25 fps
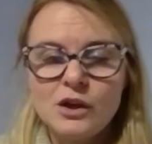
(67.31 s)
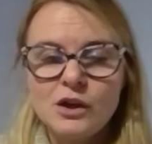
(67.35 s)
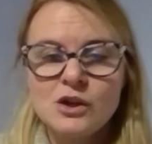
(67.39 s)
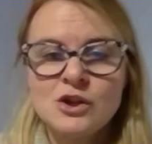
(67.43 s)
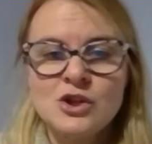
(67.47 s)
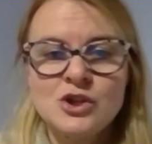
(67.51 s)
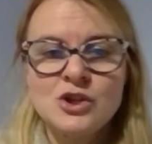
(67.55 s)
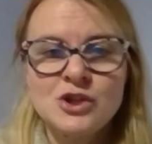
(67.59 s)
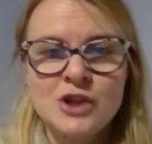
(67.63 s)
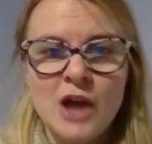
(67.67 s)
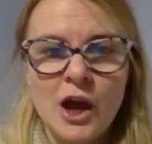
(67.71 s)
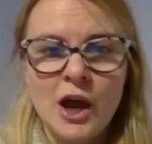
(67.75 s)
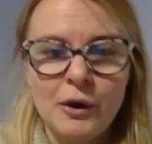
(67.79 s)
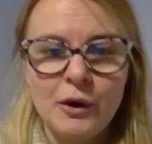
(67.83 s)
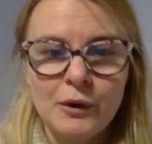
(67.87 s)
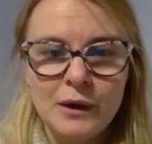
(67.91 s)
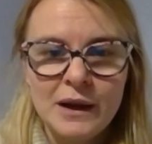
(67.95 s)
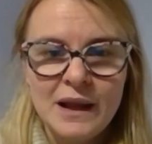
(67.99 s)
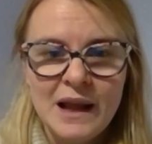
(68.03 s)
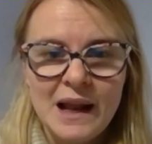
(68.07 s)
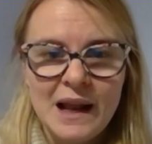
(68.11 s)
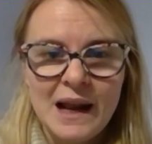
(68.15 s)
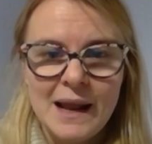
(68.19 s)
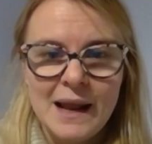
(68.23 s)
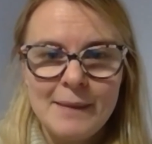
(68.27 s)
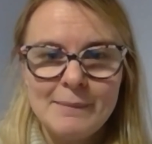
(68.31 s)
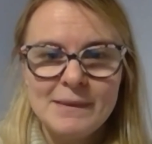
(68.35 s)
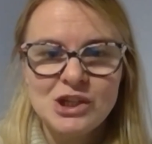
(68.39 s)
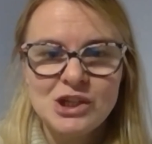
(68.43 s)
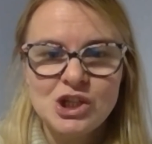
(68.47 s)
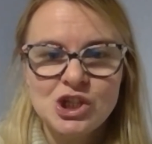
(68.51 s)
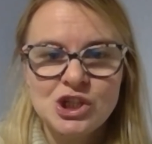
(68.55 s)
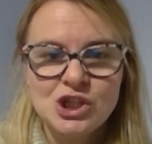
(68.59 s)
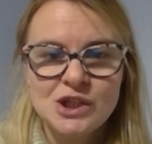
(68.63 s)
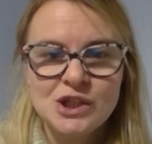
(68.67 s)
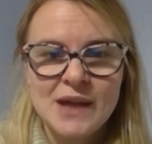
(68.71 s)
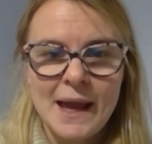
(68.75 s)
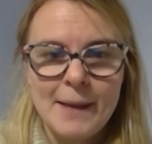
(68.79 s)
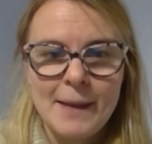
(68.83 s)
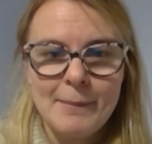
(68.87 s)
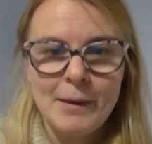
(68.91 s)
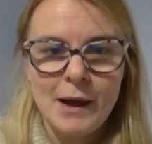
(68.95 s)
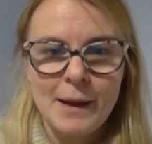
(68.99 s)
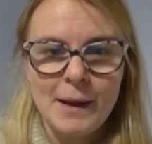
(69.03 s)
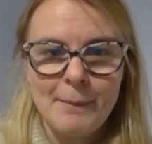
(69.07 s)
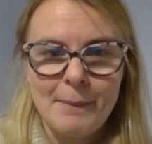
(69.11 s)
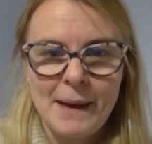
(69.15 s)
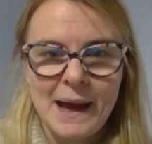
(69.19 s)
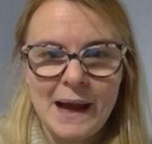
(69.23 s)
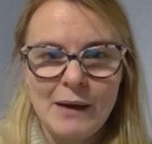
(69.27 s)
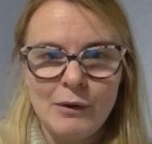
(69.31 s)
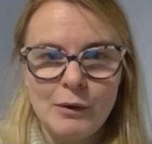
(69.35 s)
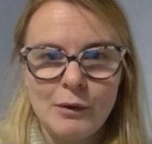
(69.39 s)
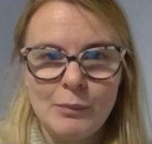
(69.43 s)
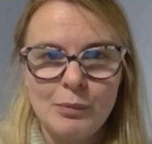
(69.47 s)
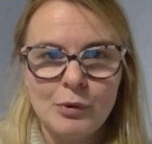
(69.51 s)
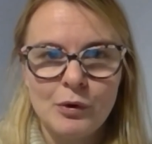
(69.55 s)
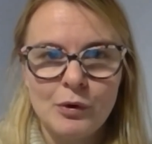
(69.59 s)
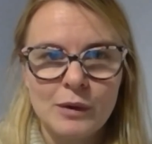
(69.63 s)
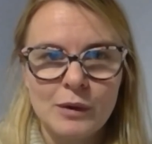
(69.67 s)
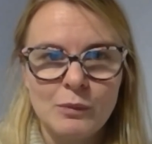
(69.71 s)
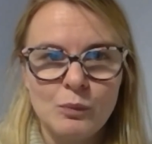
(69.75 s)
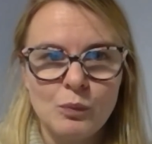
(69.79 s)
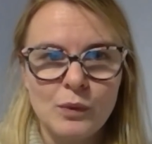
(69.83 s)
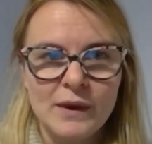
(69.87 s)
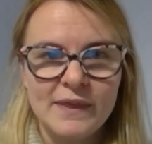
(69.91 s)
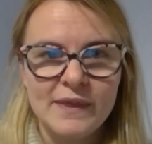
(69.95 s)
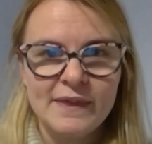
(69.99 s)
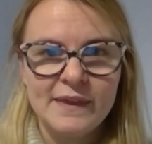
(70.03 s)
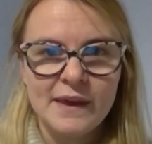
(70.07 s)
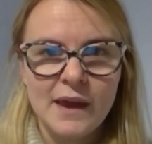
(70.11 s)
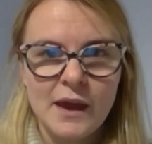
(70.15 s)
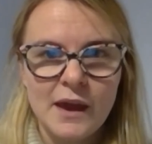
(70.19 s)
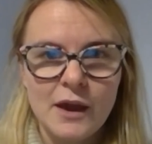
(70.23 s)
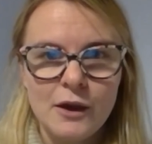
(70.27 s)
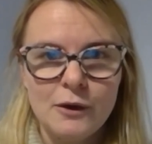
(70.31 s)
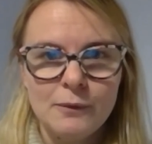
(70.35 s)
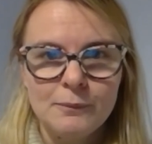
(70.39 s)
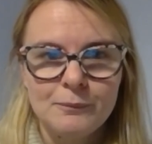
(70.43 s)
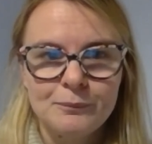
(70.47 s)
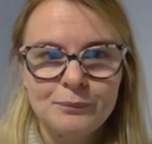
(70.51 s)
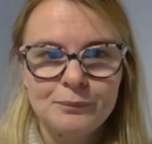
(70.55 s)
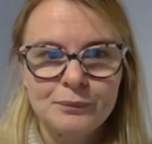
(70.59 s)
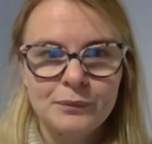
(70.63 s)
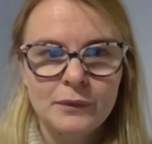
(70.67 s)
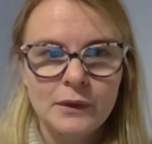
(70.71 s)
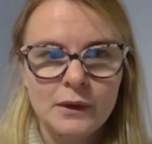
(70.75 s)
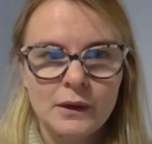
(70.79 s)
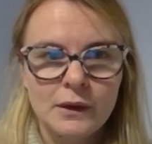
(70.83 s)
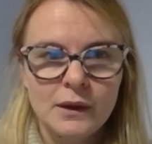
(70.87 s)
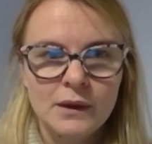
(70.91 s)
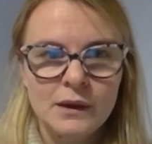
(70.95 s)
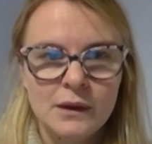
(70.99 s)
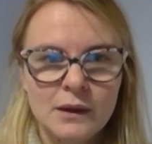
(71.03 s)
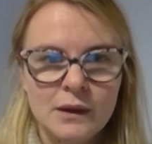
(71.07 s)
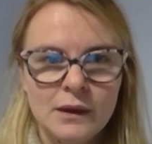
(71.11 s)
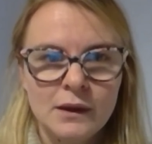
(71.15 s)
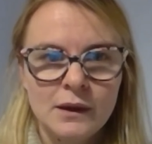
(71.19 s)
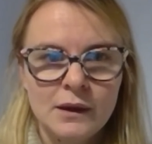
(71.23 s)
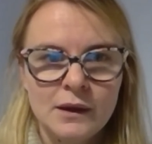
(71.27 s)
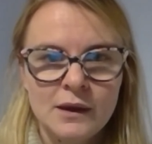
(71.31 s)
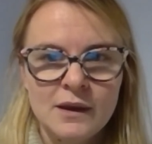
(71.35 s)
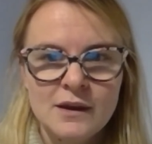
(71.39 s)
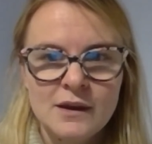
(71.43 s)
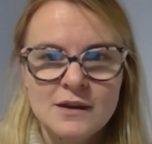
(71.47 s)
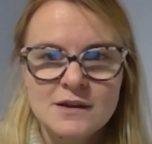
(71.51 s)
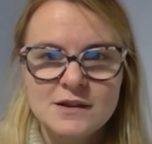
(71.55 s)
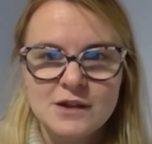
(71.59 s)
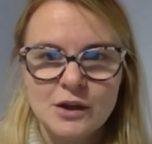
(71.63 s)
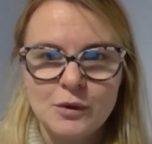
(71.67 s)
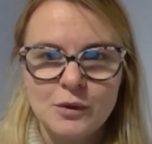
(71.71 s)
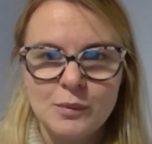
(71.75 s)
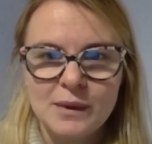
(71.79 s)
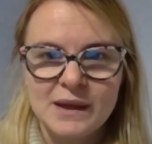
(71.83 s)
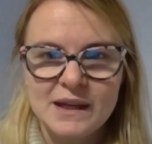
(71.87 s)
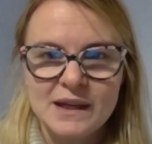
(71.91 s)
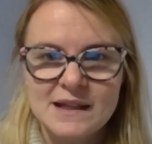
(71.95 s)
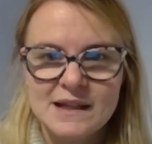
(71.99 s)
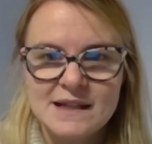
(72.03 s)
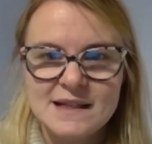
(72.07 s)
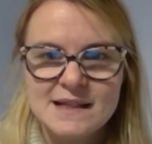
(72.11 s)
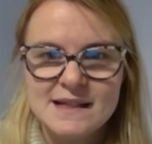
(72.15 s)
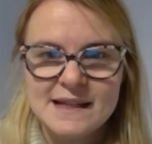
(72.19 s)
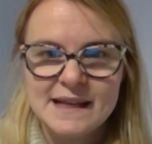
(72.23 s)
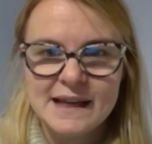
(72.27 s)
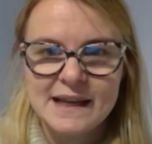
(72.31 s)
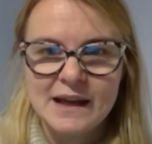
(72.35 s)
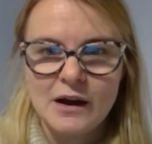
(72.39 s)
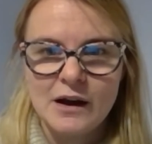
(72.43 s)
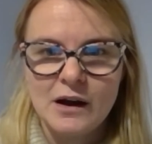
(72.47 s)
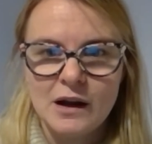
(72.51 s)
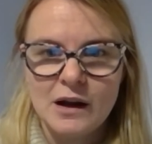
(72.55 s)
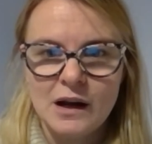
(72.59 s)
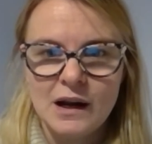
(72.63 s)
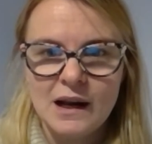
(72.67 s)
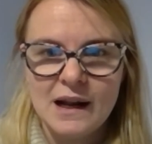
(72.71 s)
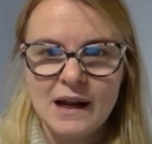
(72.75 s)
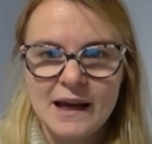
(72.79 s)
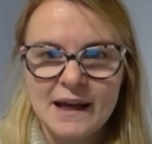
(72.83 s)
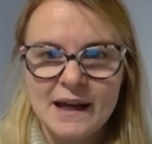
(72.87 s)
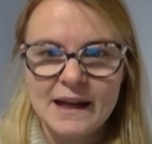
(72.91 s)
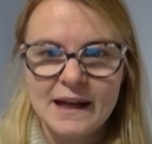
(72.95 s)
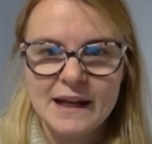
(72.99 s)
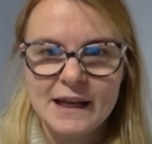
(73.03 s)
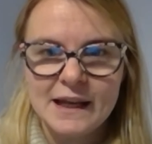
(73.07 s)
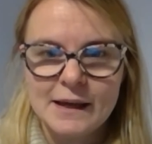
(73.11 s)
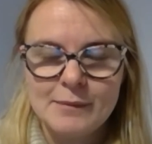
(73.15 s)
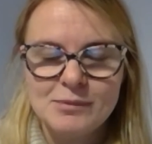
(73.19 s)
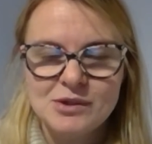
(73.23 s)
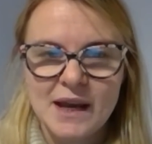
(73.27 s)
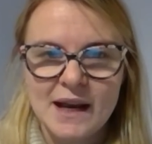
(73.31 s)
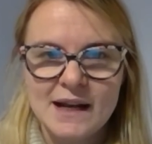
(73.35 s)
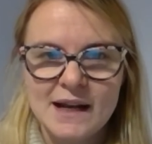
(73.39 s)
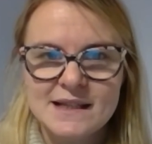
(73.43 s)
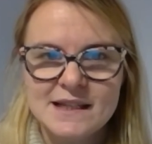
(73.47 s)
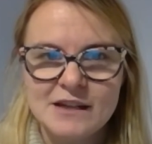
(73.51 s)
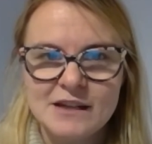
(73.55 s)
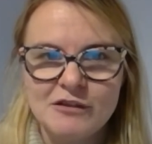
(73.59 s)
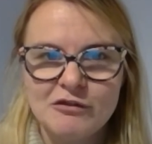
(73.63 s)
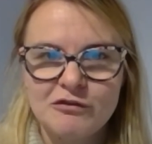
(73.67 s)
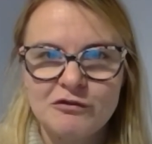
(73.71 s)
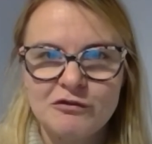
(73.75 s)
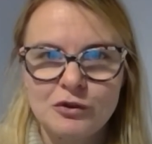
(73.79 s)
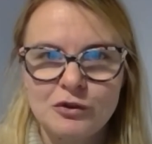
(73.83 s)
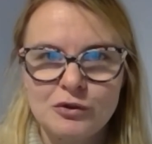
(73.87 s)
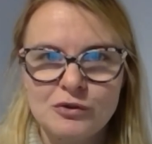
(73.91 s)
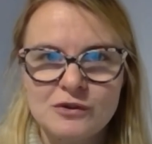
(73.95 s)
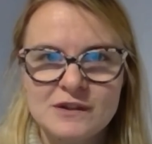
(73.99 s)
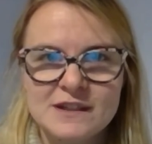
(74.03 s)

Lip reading: So let me share my PowerPoint with you so we can see our learning objective for